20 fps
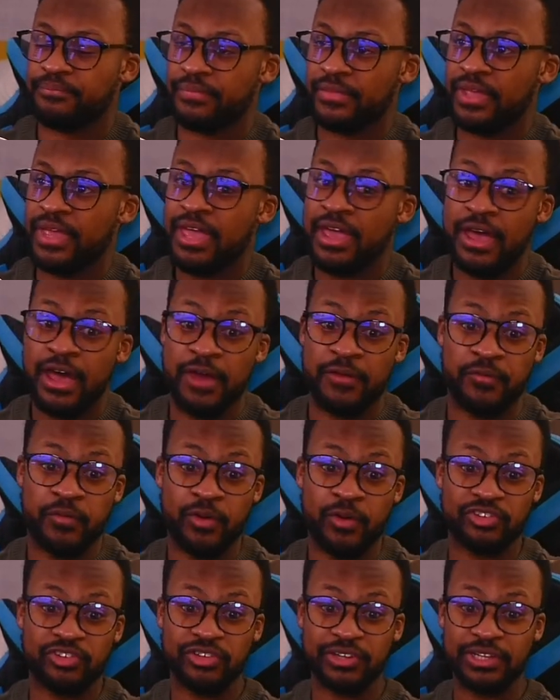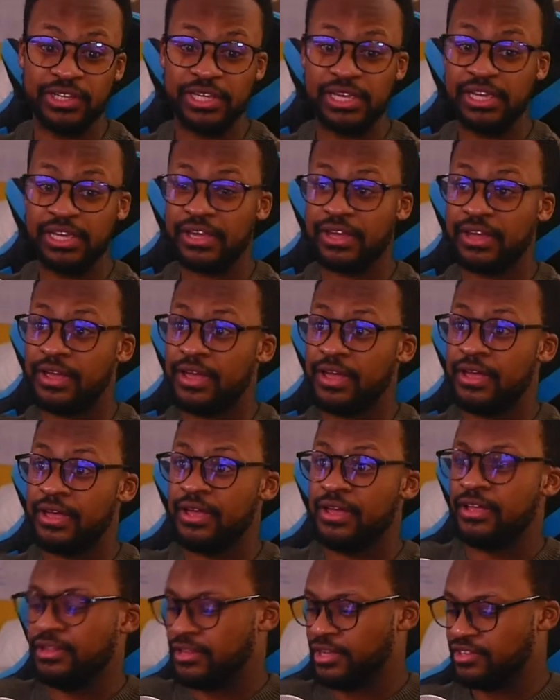Unfortunately,
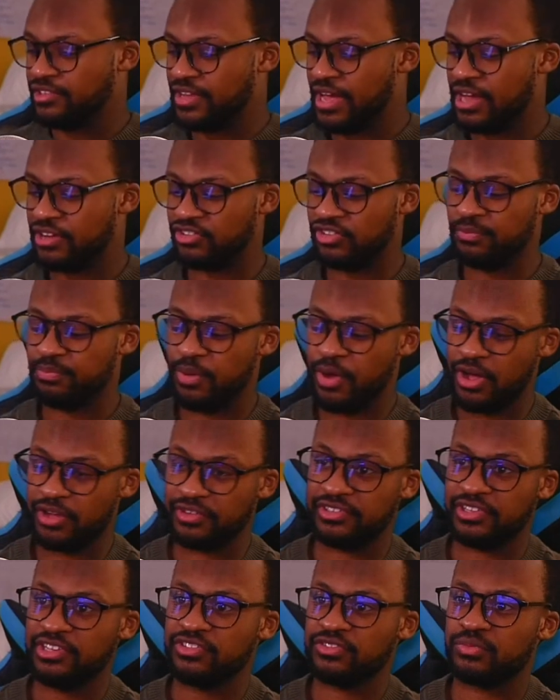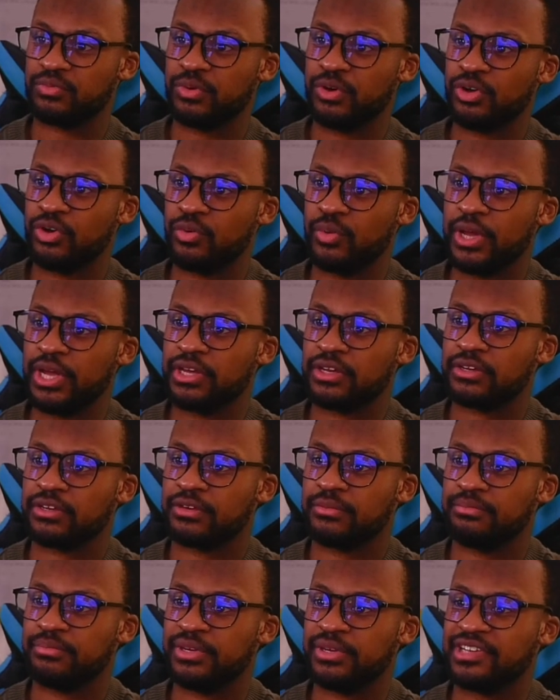let's actually pause this real quick
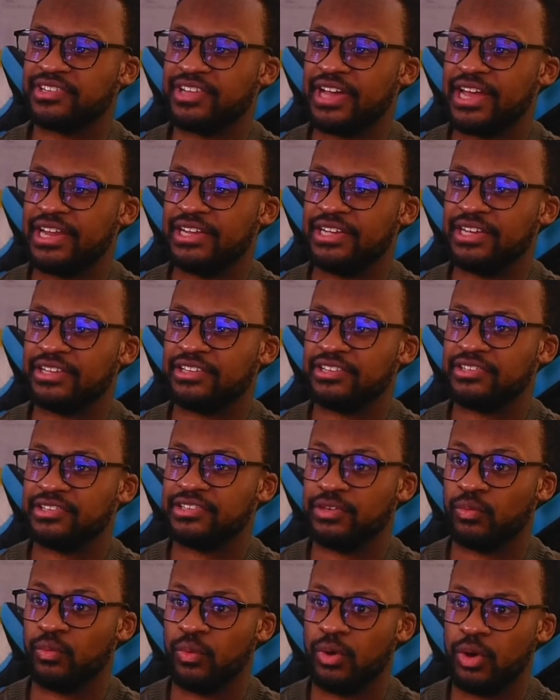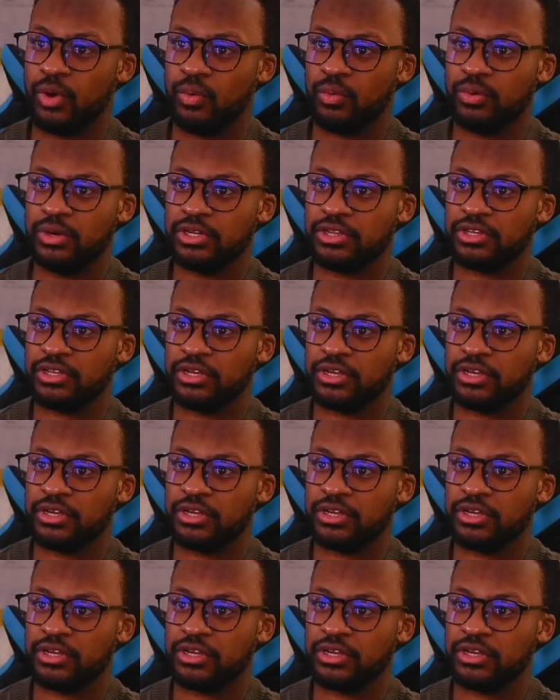because I didn't get to see... Whoa, what the...